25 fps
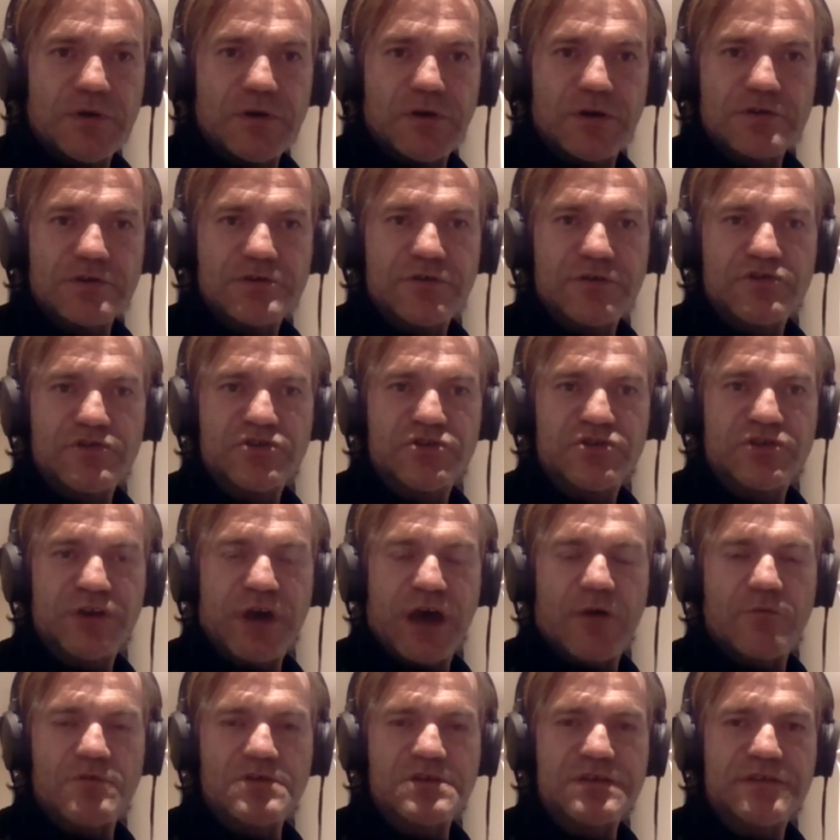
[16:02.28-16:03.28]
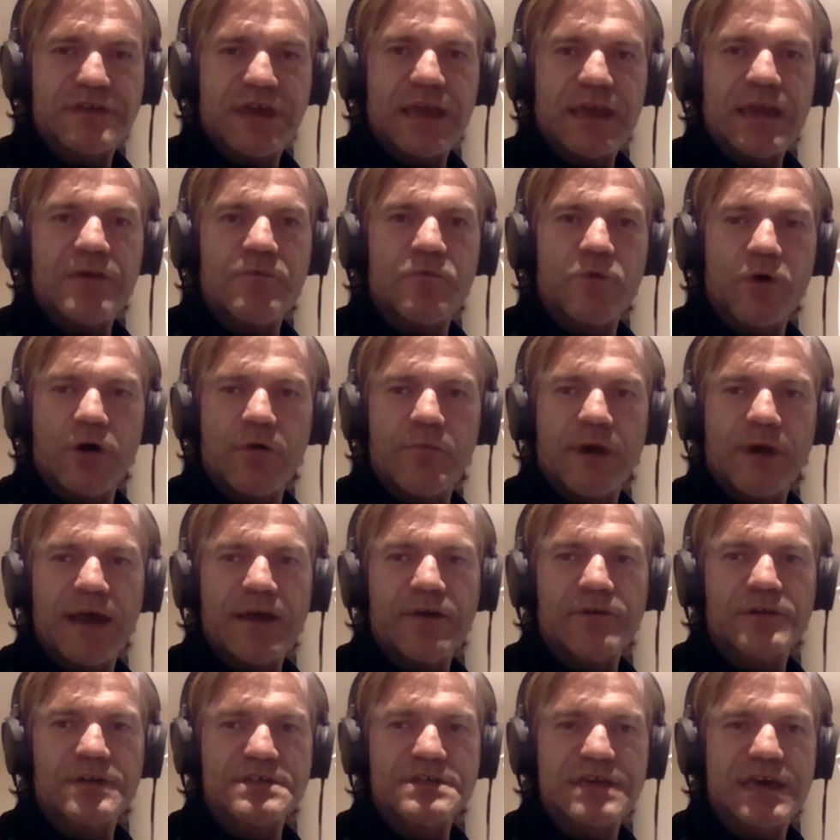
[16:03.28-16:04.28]
because I was, I was thinking, what am
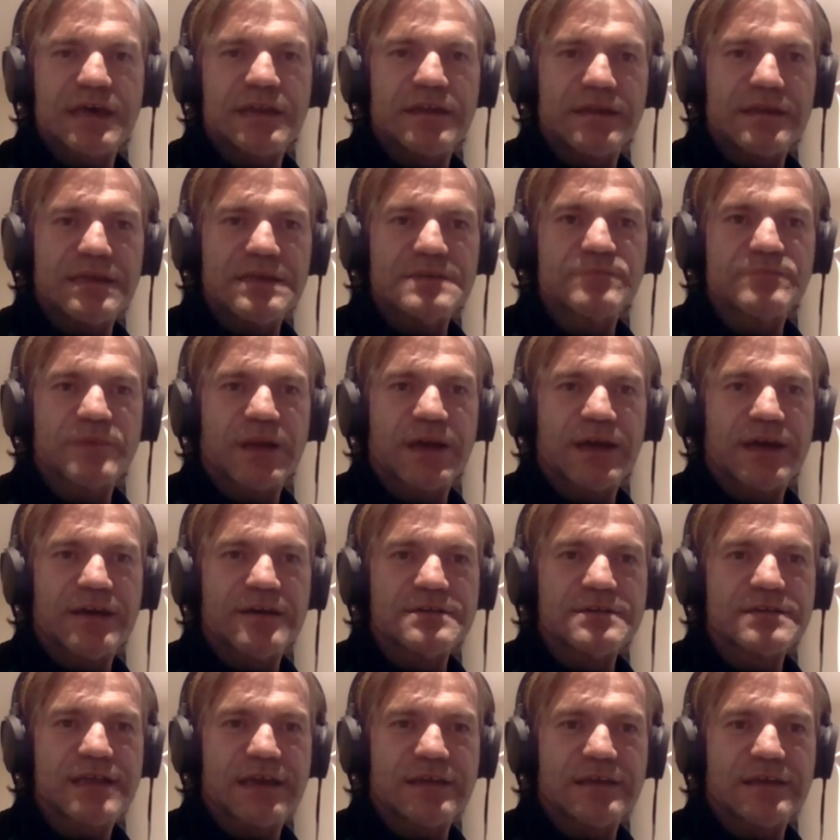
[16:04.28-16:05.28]
I going to say to these players,